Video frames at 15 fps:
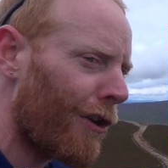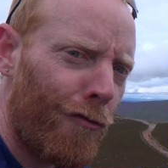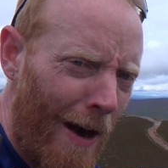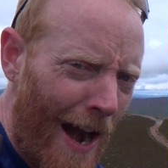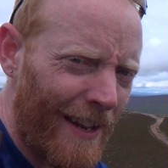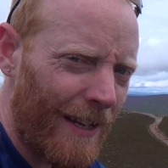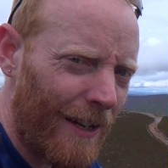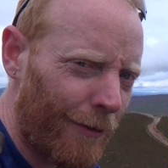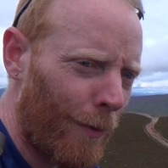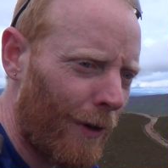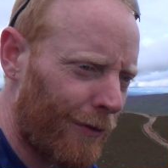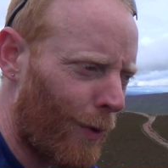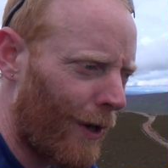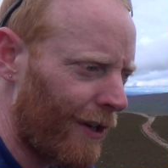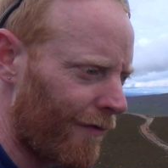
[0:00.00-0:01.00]
Granite, that's why
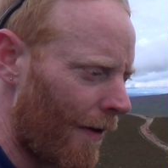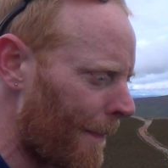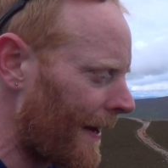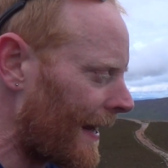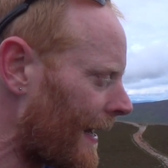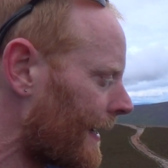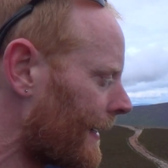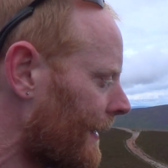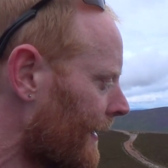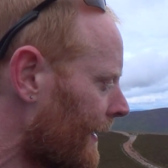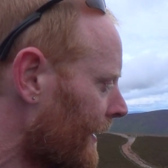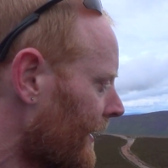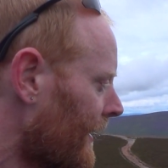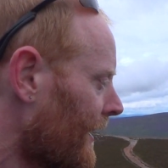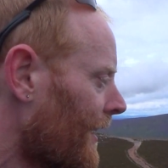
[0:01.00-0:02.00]
it's quite grippy.
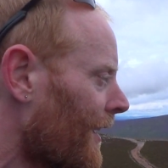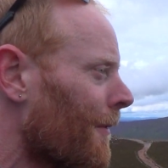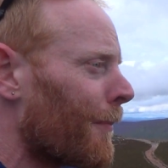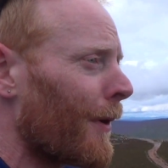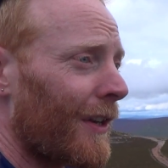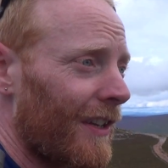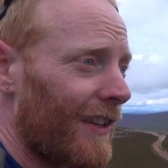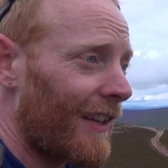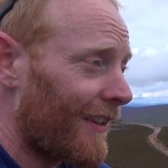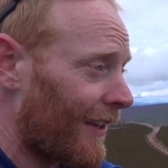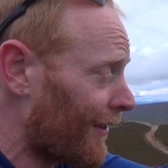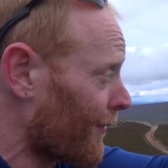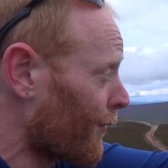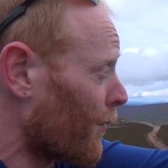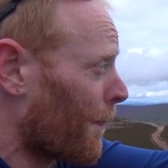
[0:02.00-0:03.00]
But
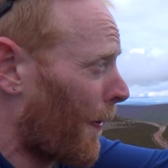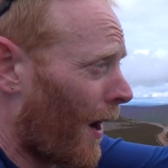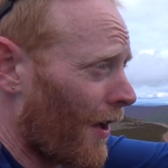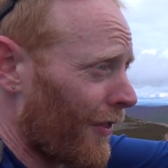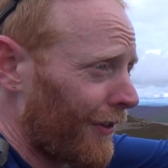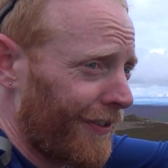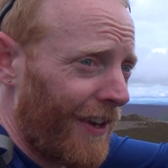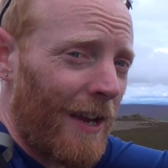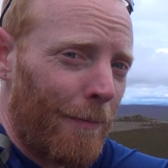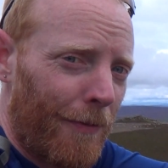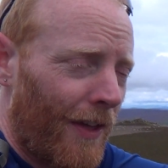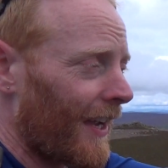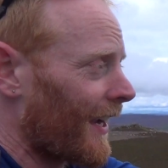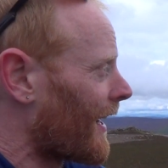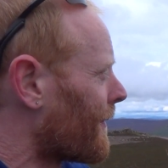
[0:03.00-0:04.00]
this is all part of the same
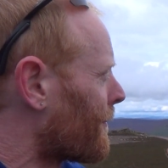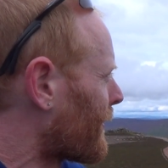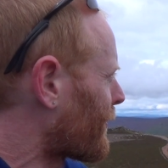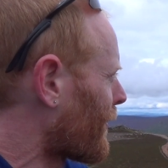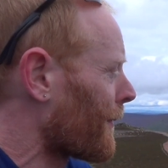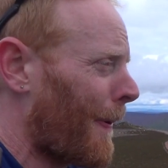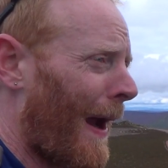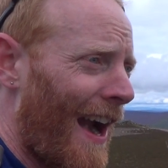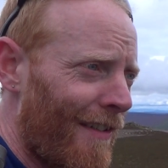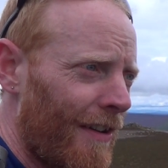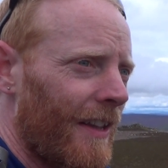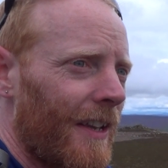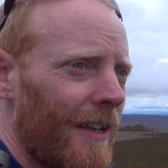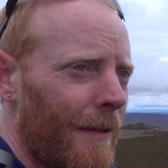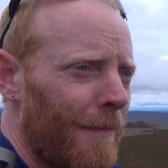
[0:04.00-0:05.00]
thing. And
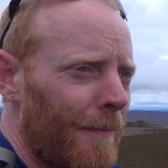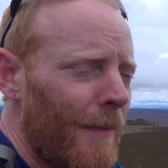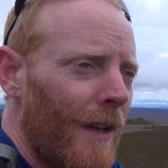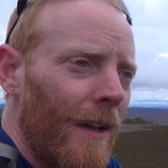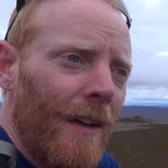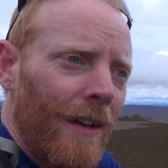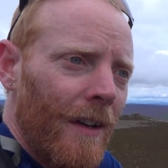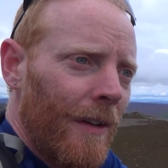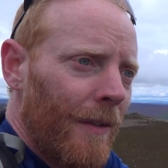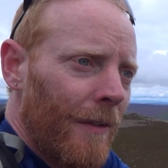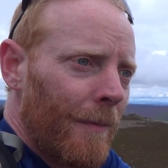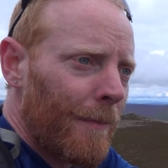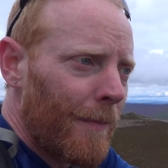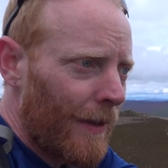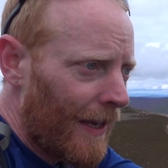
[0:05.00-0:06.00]
apparently,
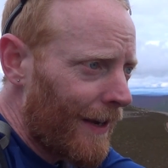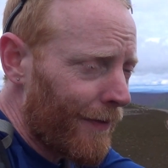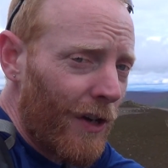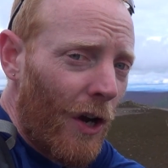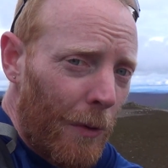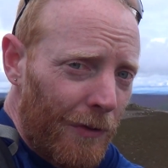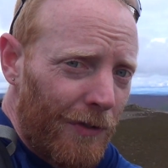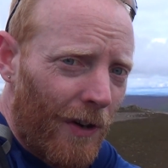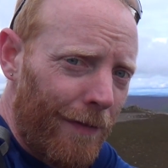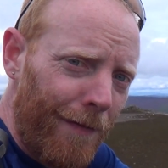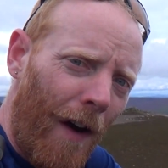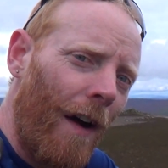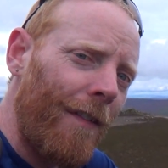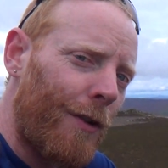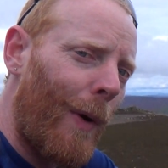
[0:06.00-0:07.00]
even though it was, you know,
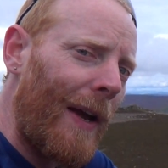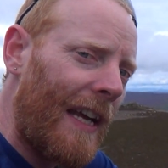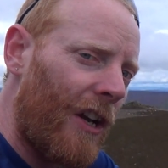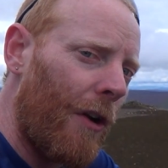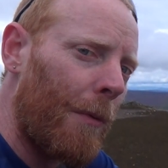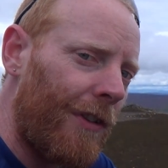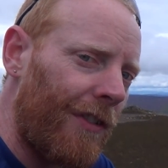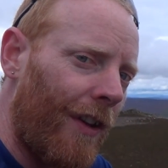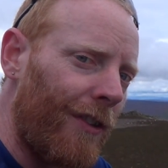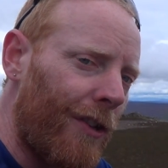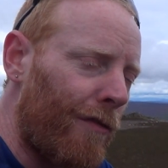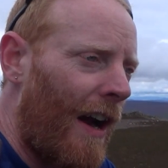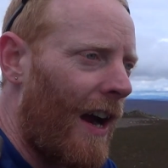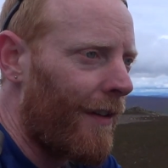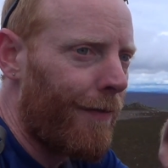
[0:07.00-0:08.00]
5 to 8 kilometres
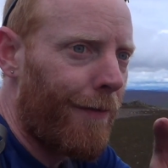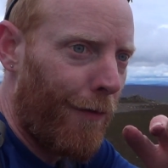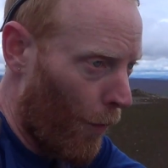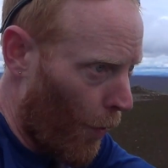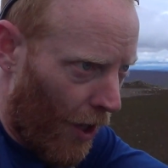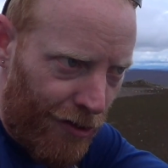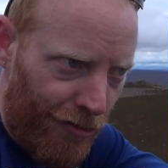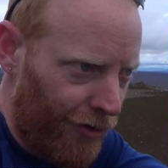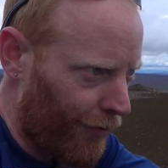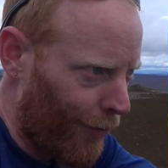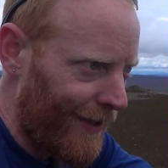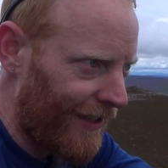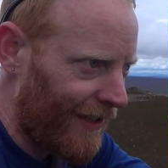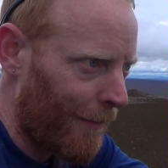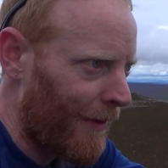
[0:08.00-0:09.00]
underground,
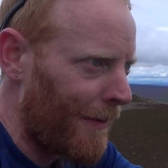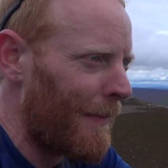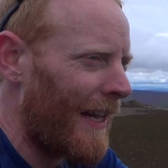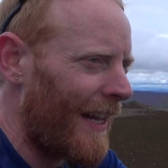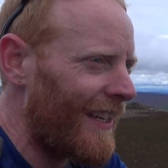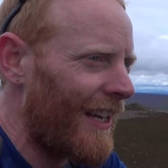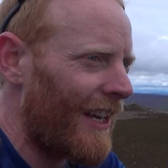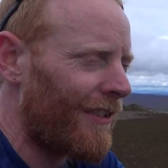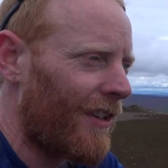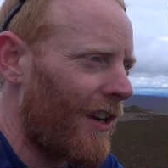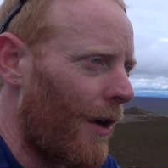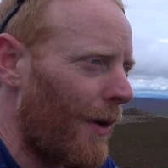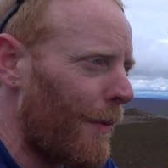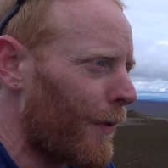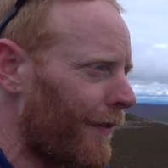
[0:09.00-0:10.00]
420 something million years
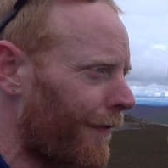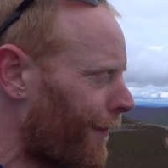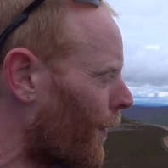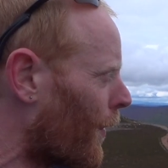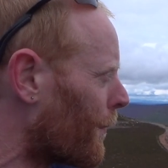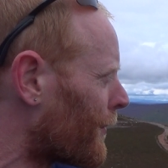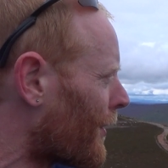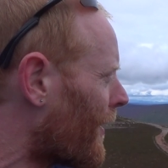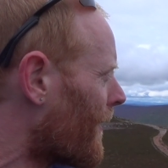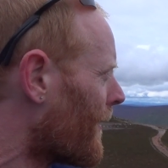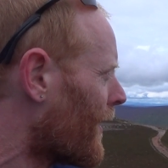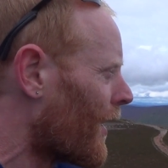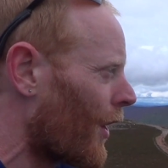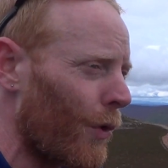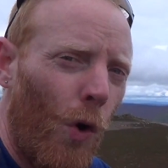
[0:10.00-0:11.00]
ago, it would have formed
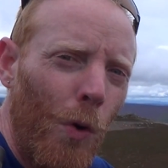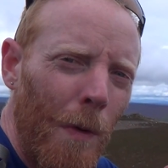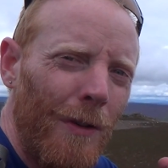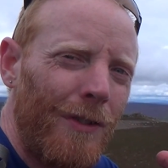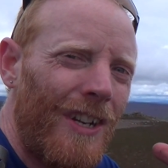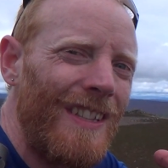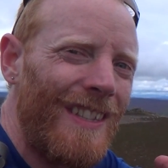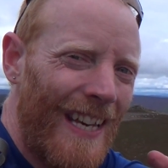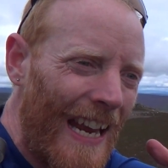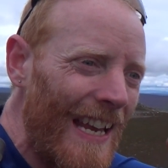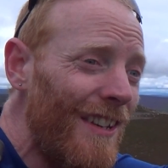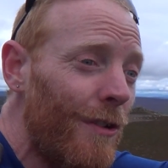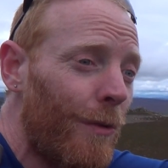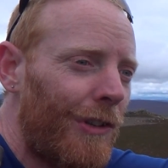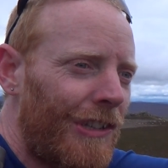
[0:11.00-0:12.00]
an almost
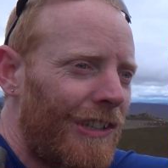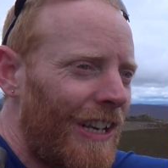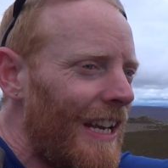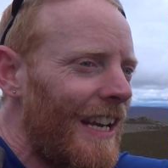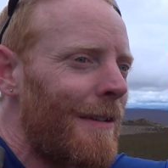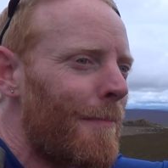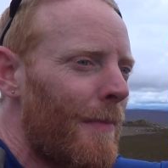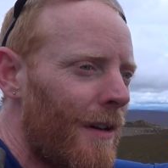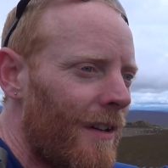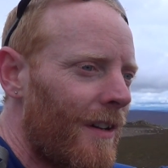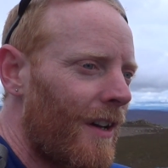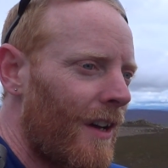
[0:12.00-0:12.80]
continuous seam